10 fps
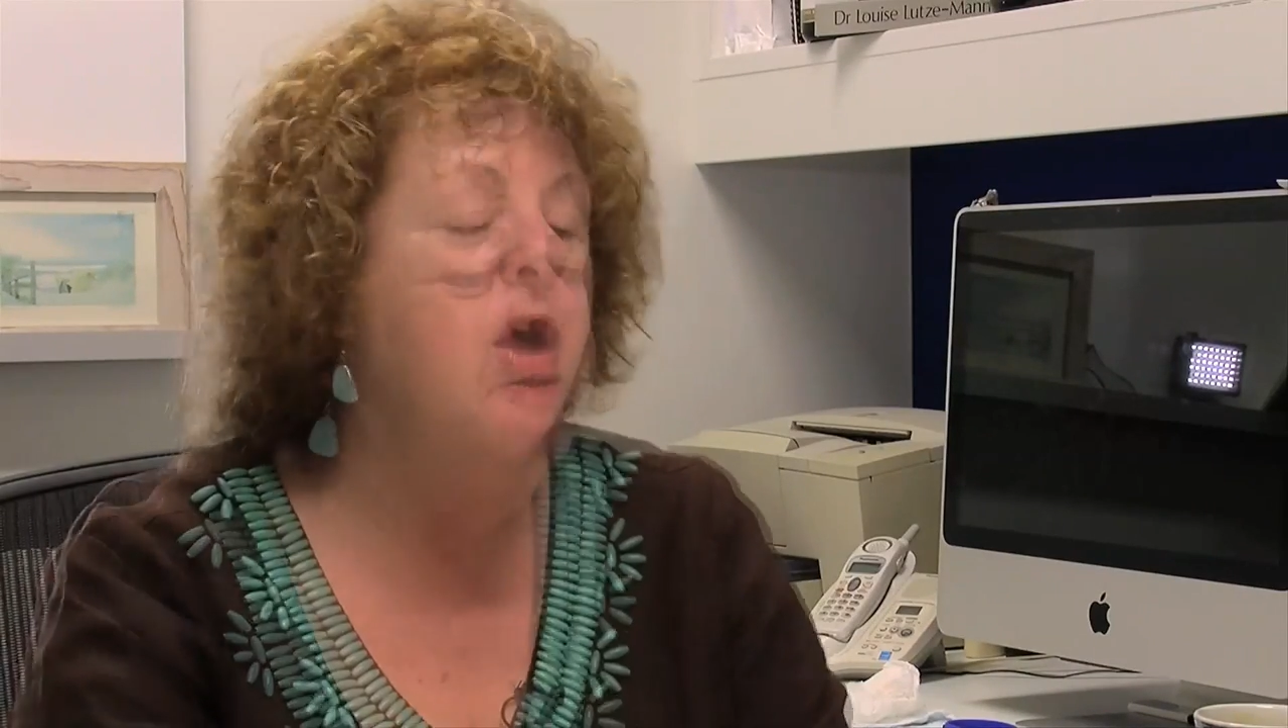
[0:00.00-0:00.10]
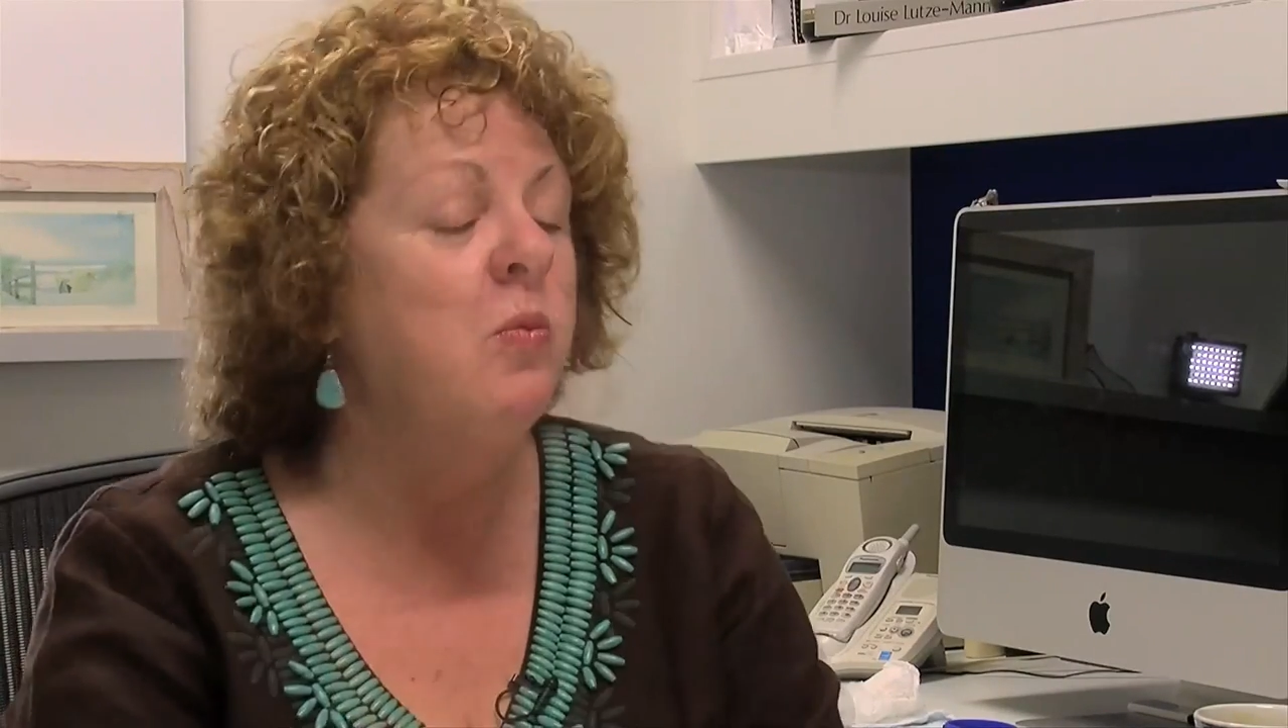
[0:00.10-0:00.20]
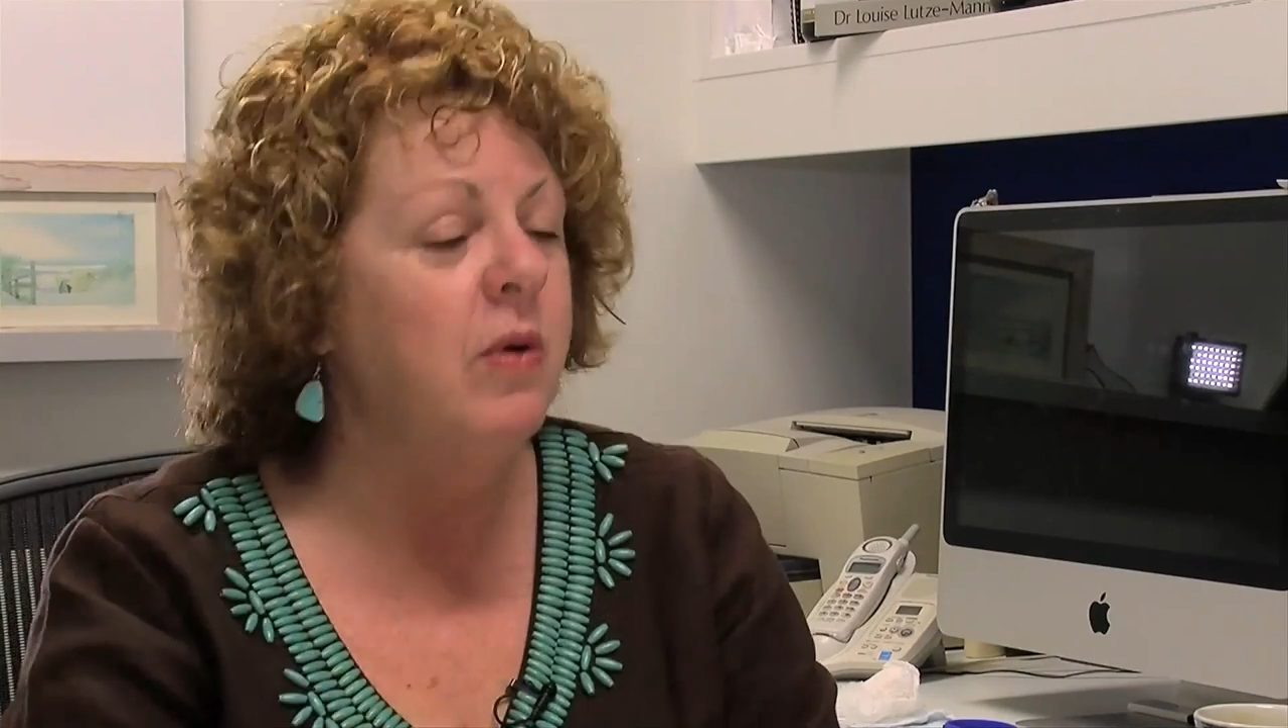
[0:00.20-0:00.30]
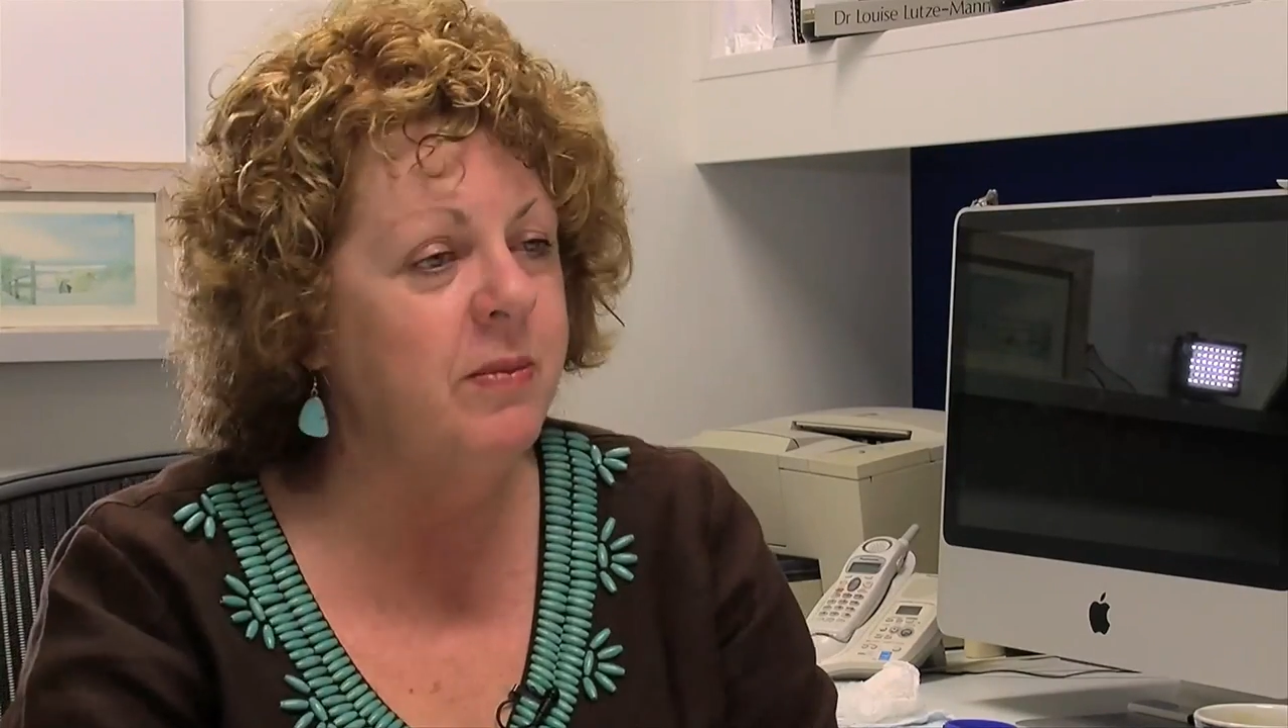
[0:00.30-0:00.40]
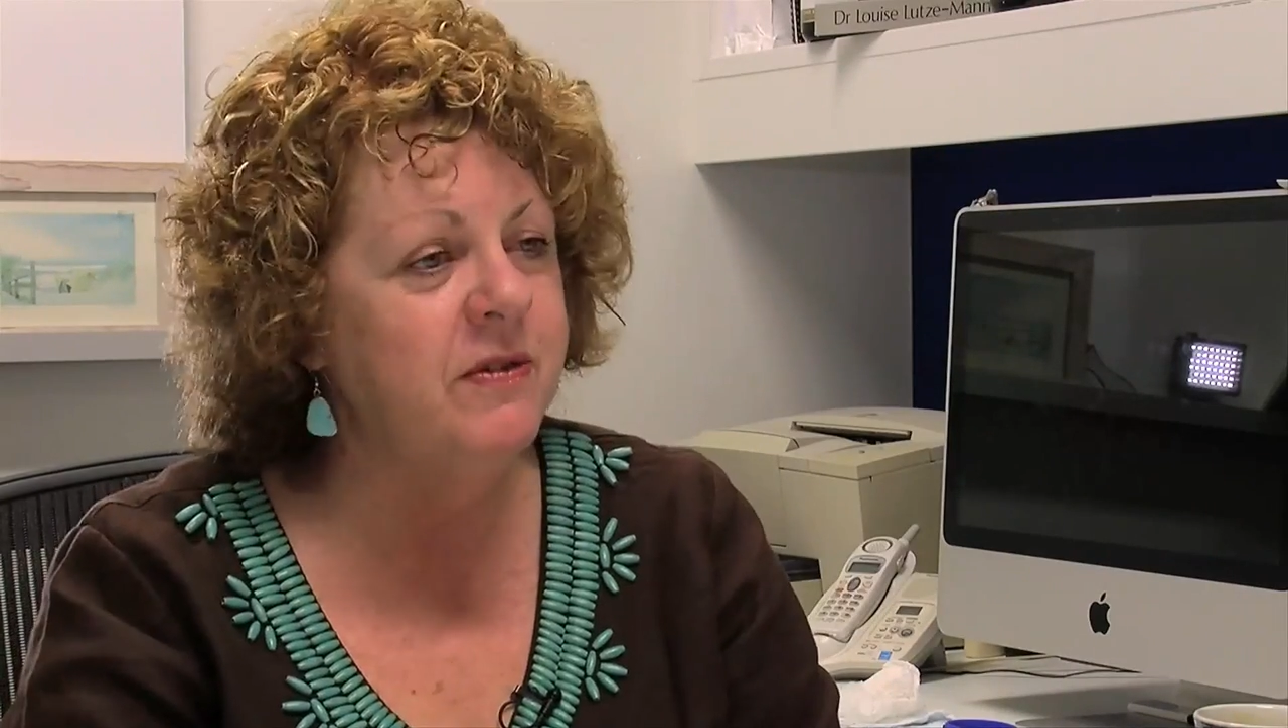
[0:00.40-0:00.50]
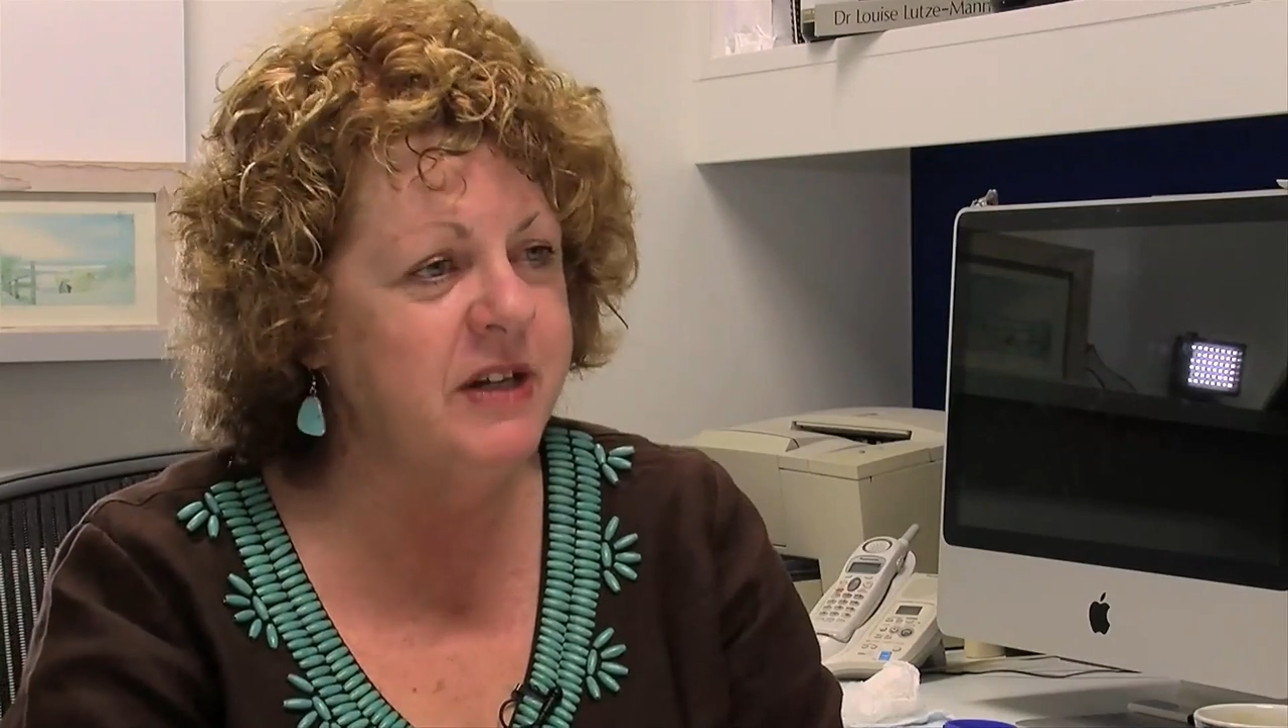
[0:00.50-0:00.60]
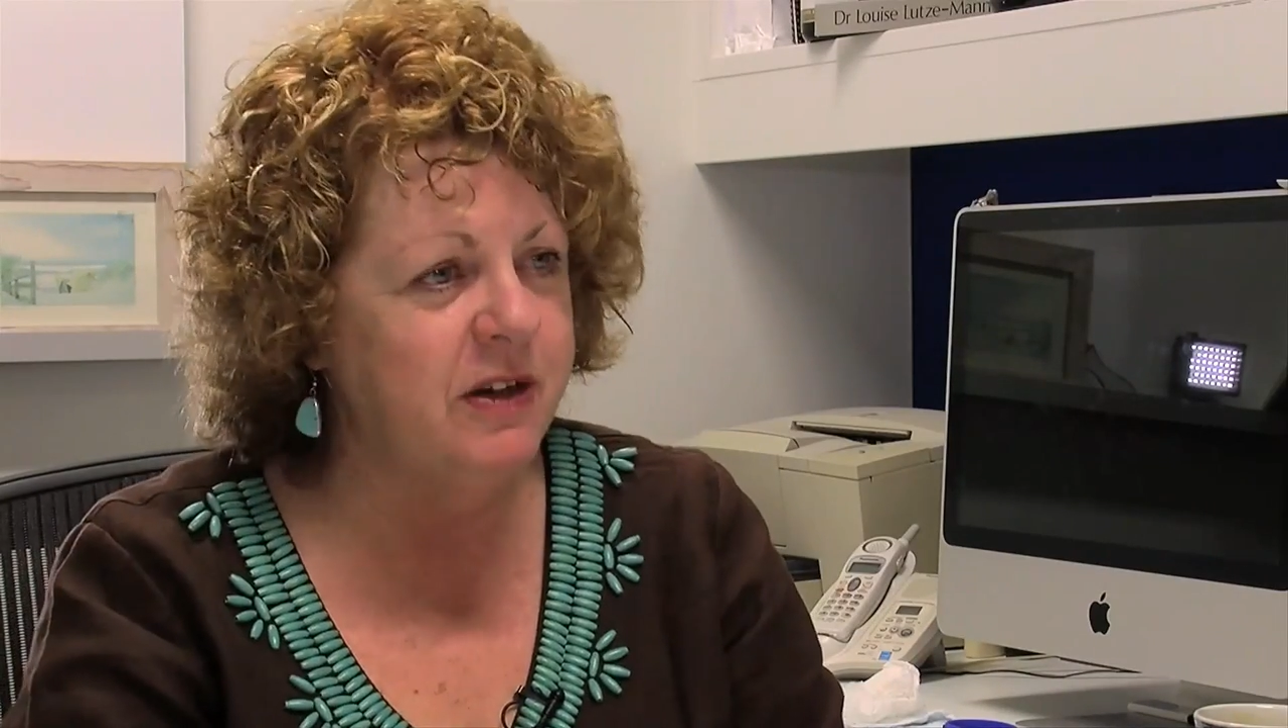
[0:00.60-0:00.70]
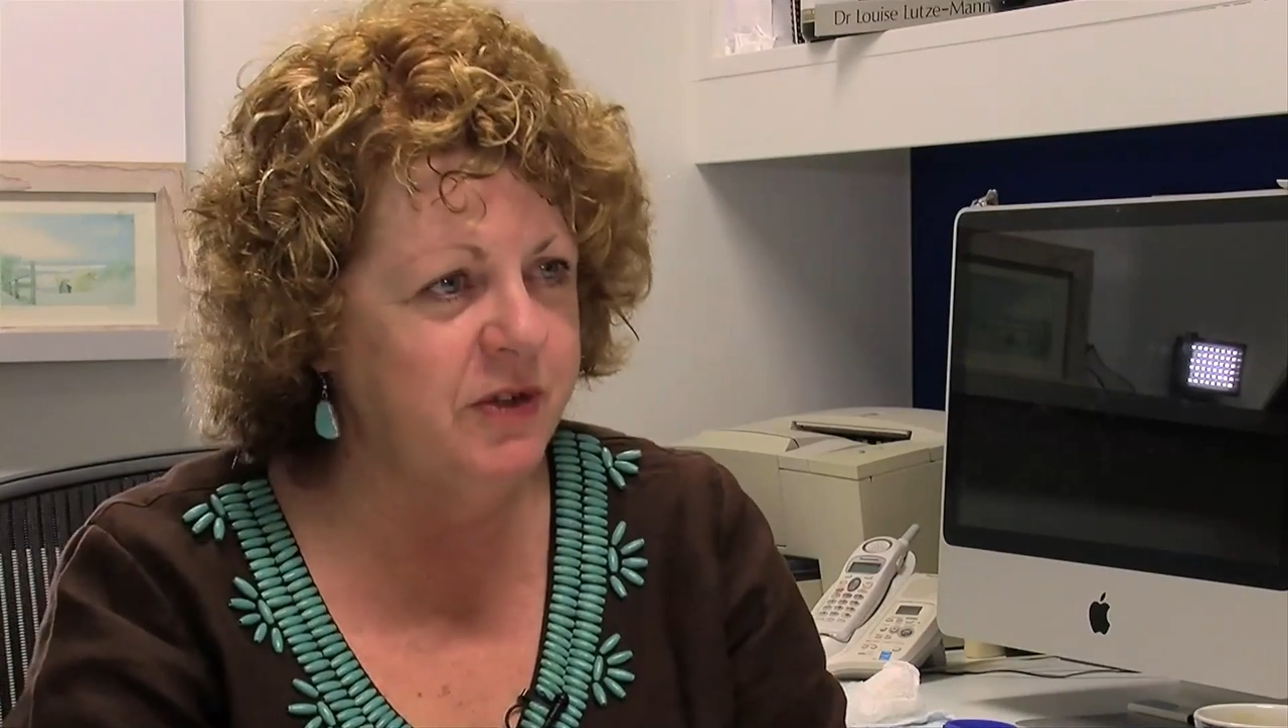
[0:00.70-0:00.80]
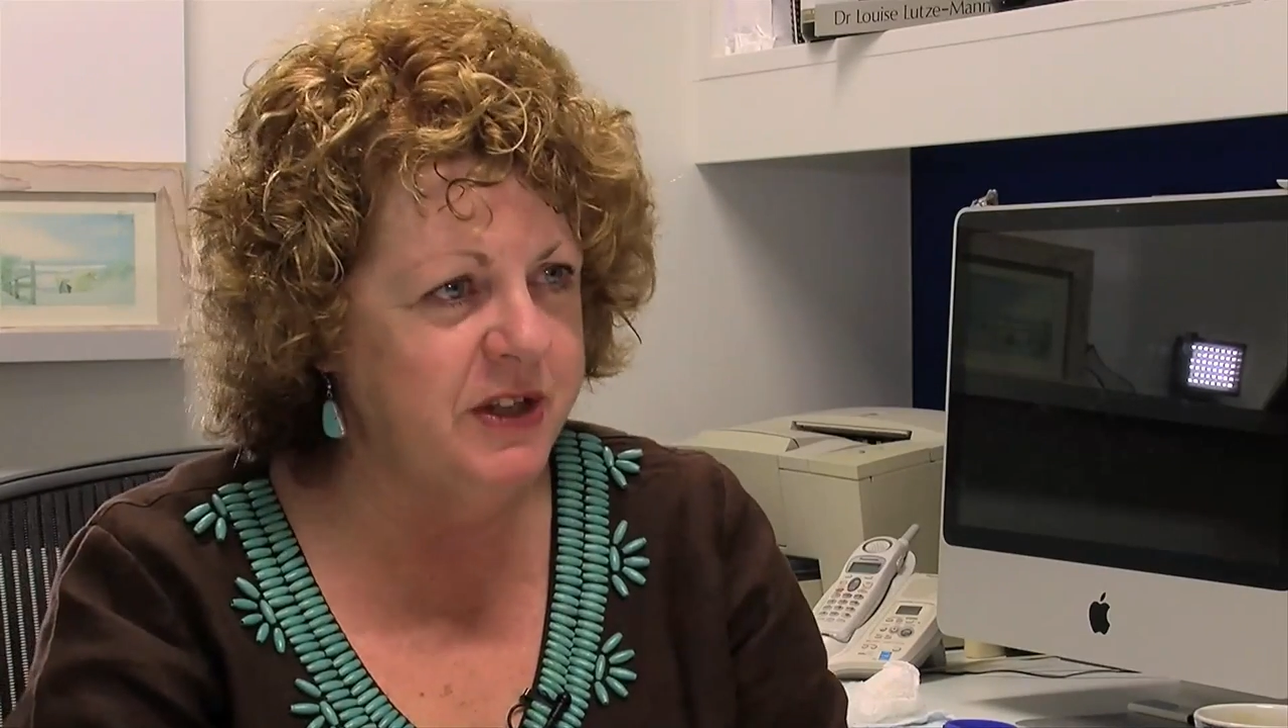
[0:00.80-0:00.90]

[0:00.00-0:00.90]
When we've done it for